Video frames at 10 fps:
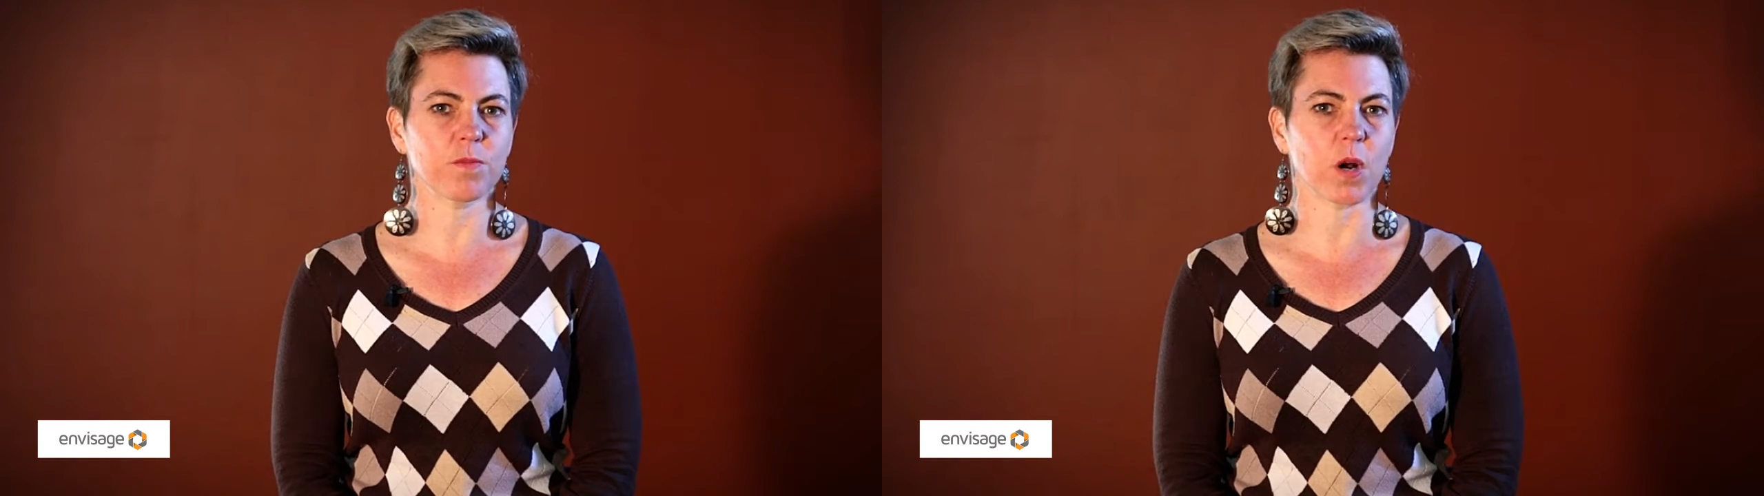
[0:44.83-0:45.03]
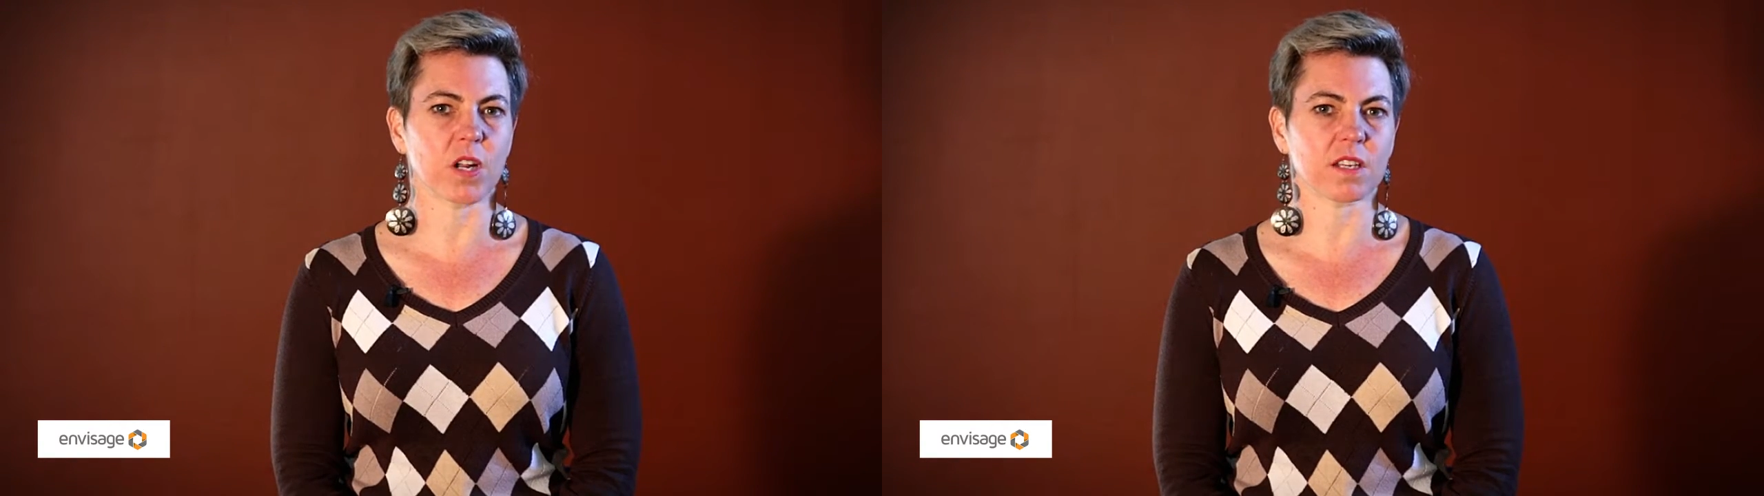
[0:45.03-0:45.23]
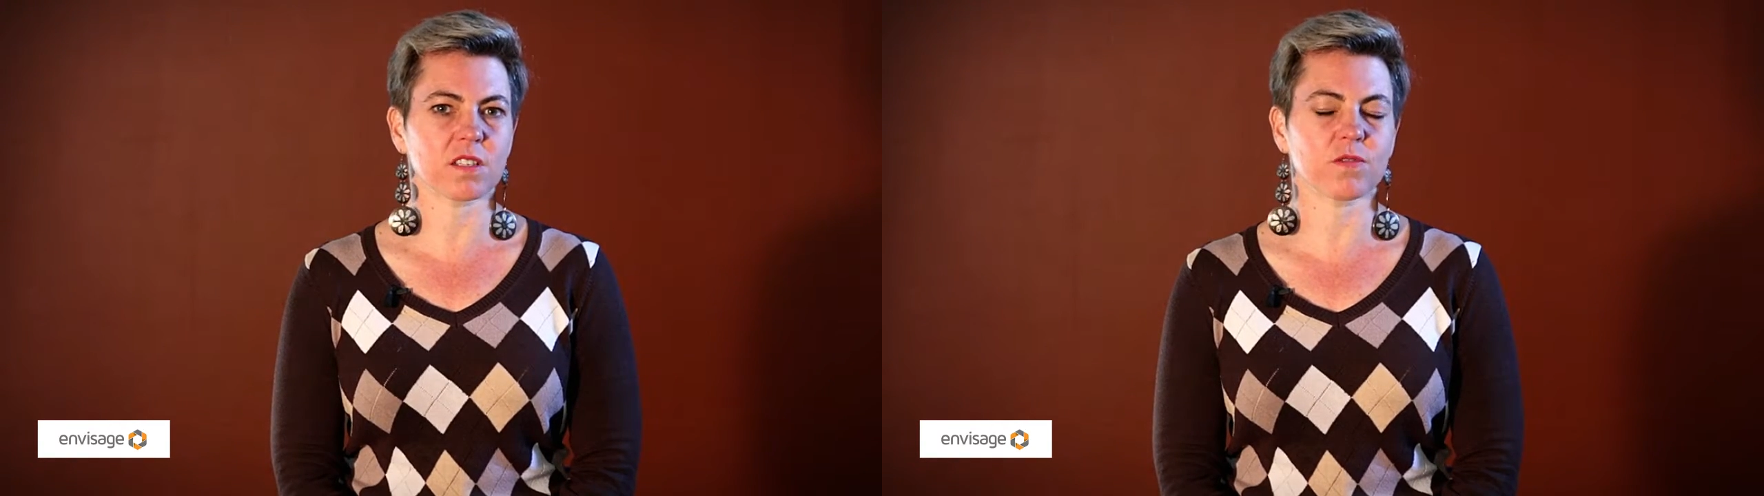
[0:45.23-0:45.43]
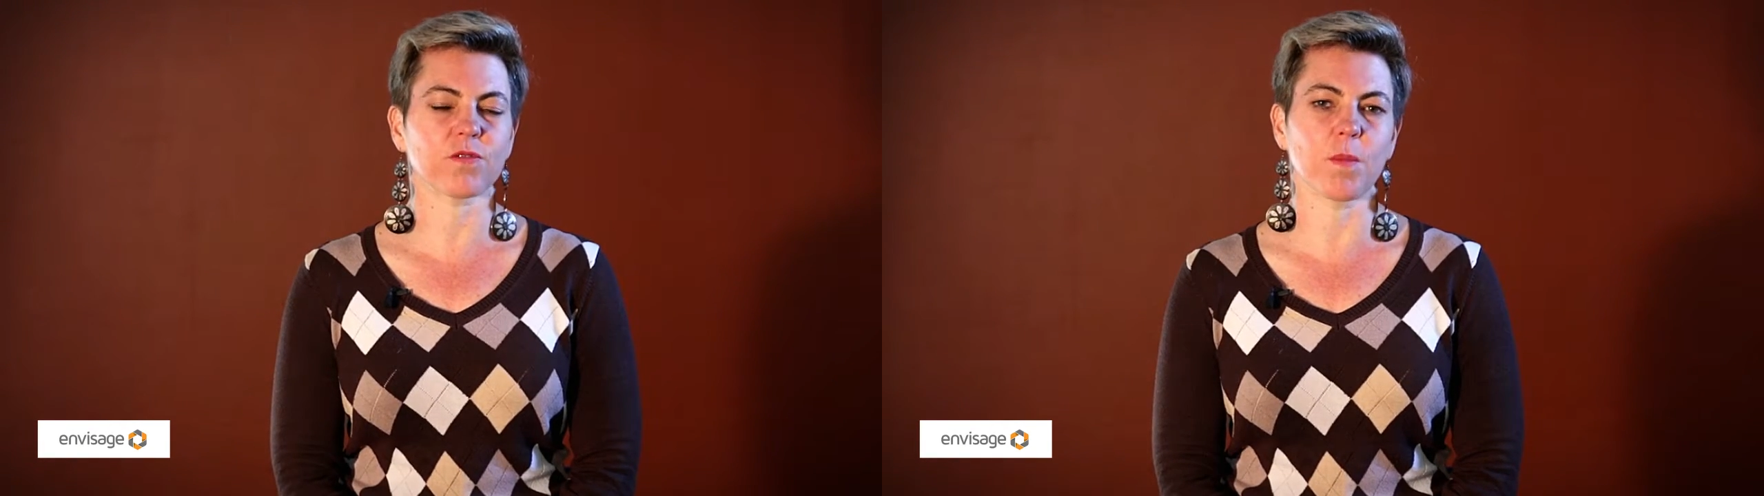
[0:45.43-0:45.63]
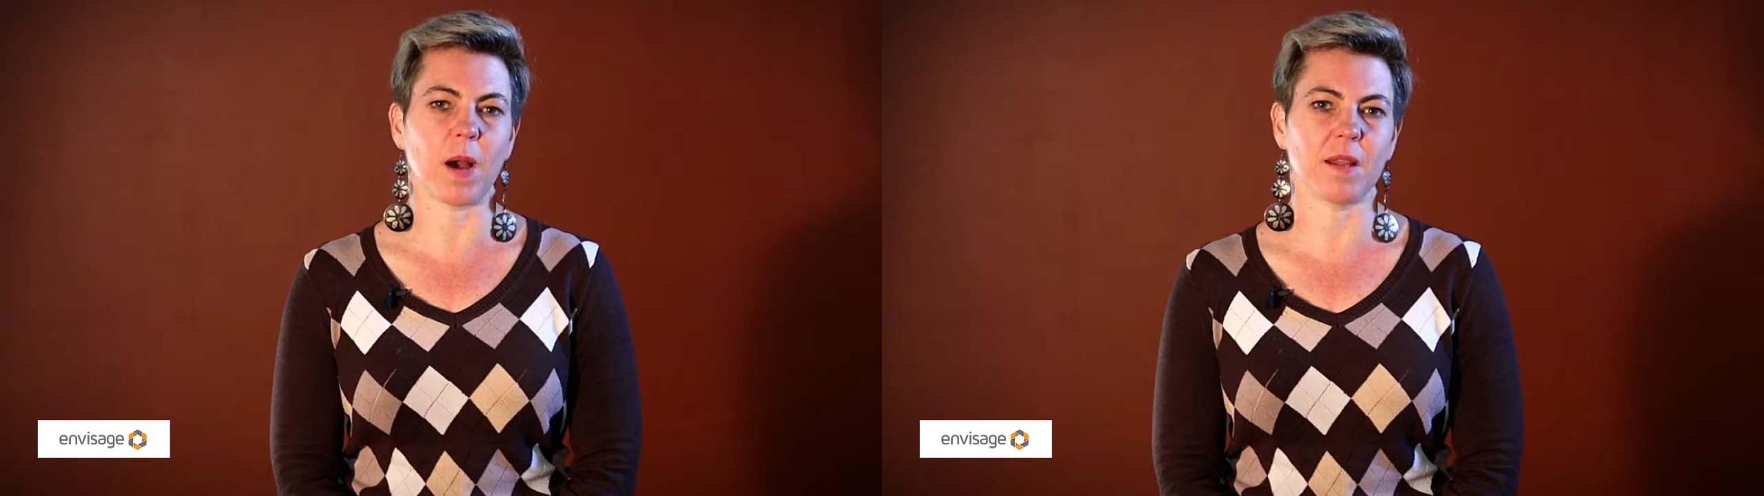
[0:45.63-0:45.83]
products
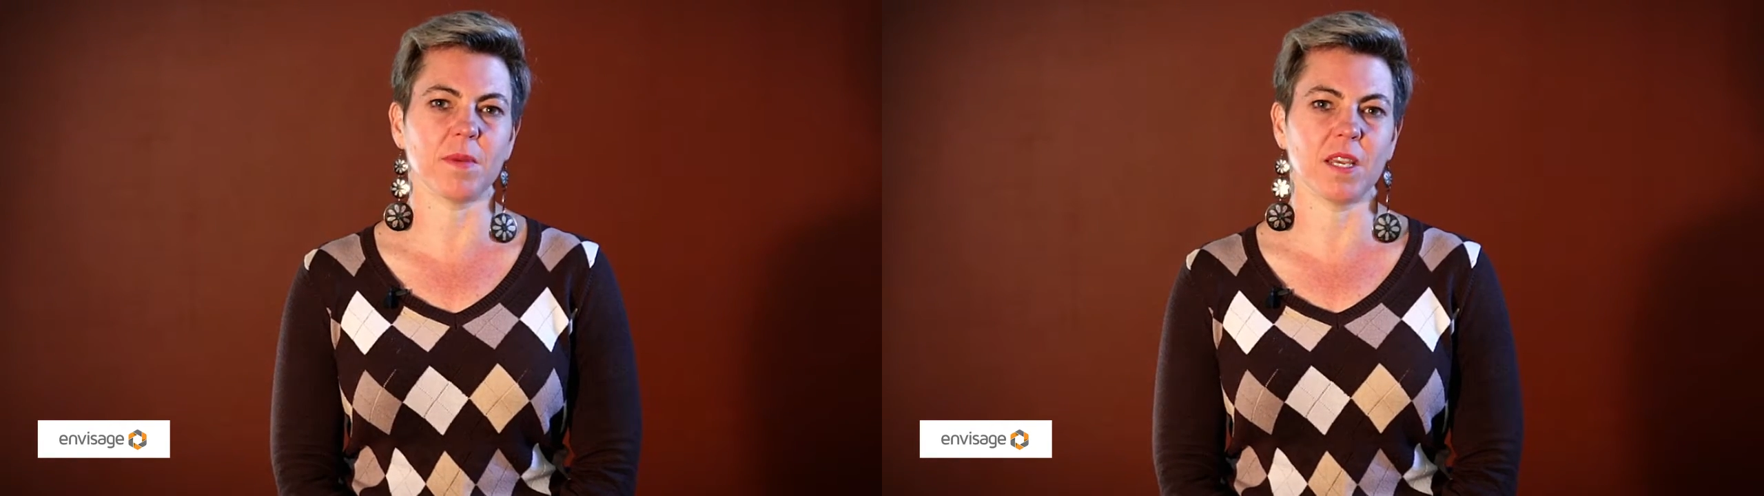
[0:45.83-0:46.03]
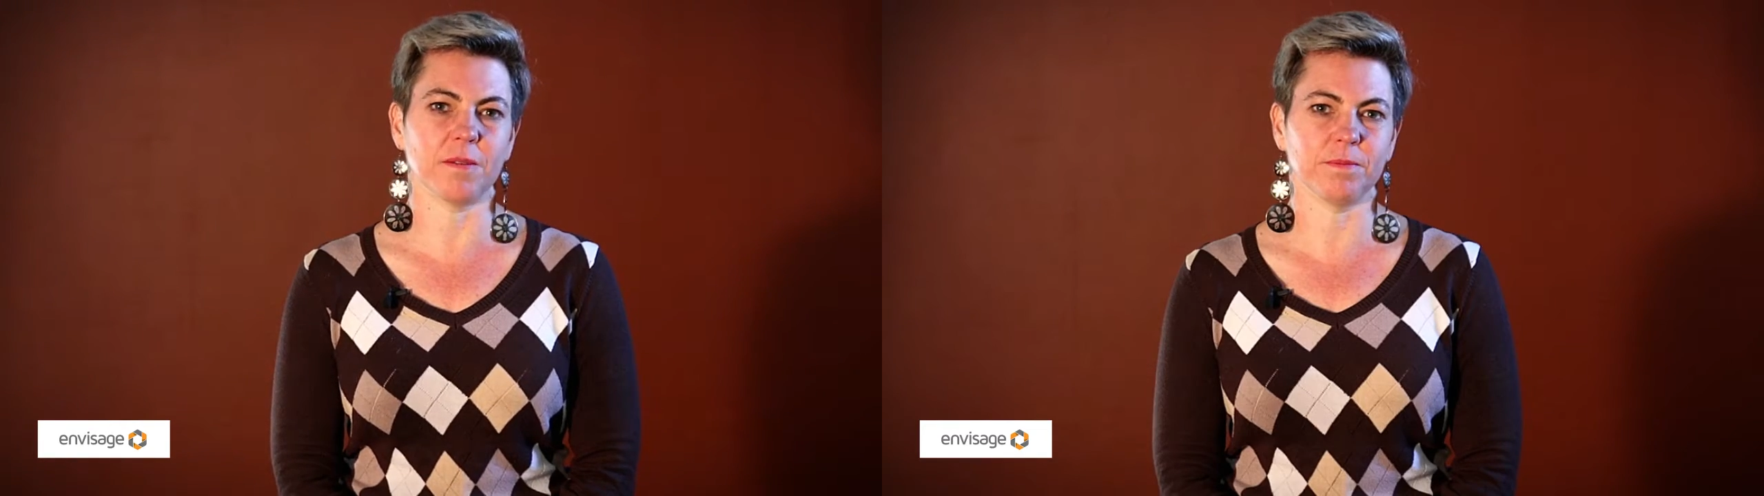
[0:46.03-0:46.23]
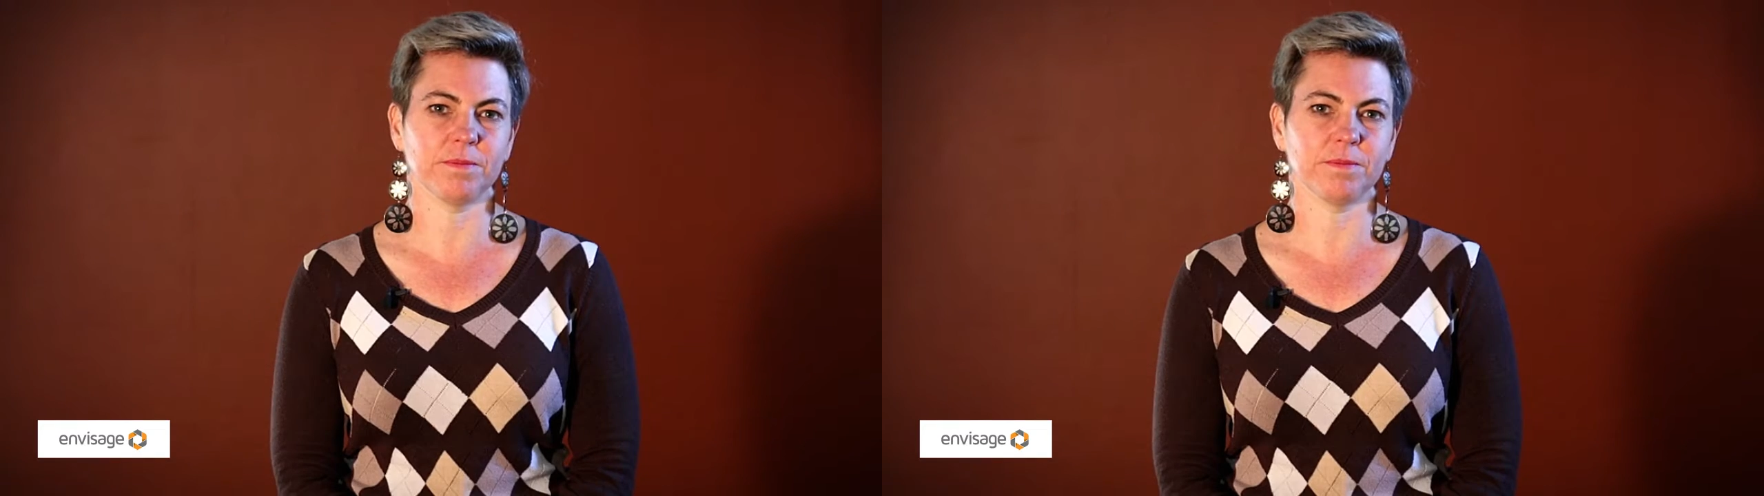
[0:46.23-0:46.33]
from IBM.